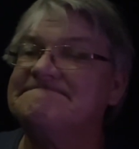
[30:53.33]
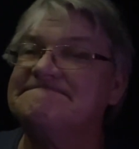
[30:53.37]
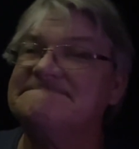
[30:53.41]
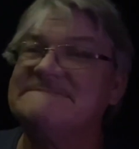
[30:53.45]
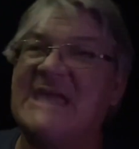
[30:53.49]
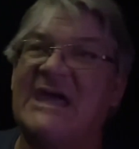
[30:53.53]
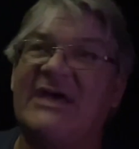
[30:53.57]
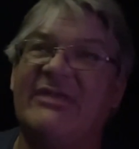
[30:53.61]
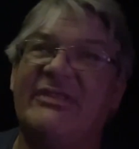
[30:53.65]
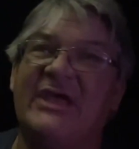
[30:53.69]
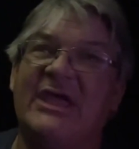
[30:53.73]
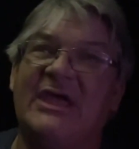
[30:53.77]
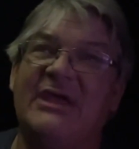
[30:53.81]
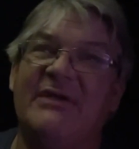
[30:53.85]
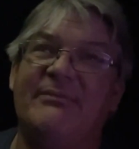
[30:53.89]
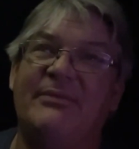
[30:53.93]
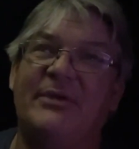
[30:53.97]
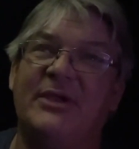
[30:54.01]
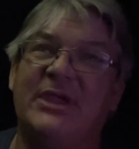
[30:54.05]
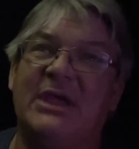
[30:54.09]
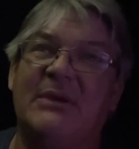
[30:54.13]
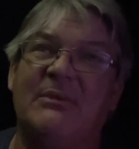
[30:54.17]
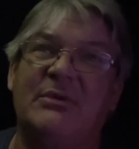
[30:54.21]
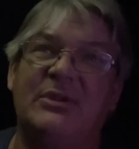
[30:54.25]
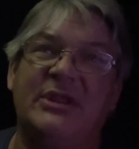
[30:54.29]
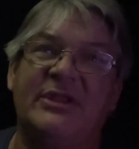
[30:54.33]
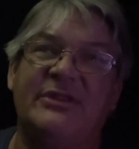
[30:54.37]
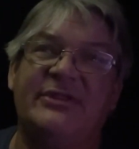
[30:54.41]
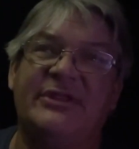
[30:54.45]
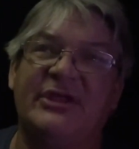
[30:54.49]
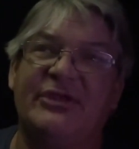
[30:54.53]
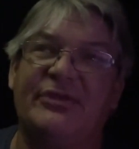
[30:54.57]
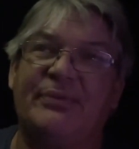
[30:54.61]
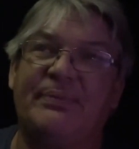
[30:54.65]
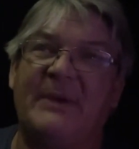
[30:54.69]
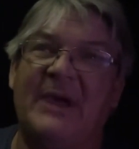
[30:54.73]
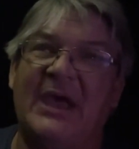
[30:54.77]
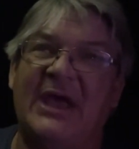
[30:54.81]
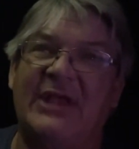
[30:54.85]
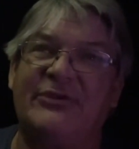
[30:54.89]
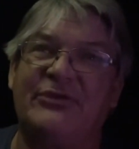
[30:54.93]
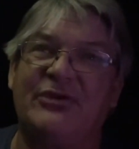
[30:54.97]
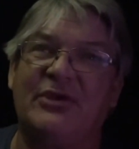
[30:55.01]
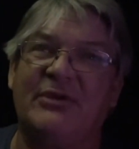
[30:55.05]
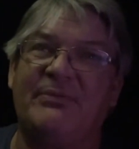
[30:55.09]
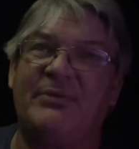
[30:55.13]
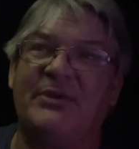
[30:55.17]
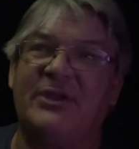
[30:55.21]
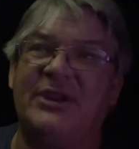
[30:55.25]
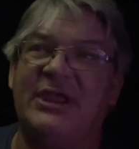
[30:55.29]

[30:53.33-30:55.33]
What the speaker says: If you get with your dispatcher,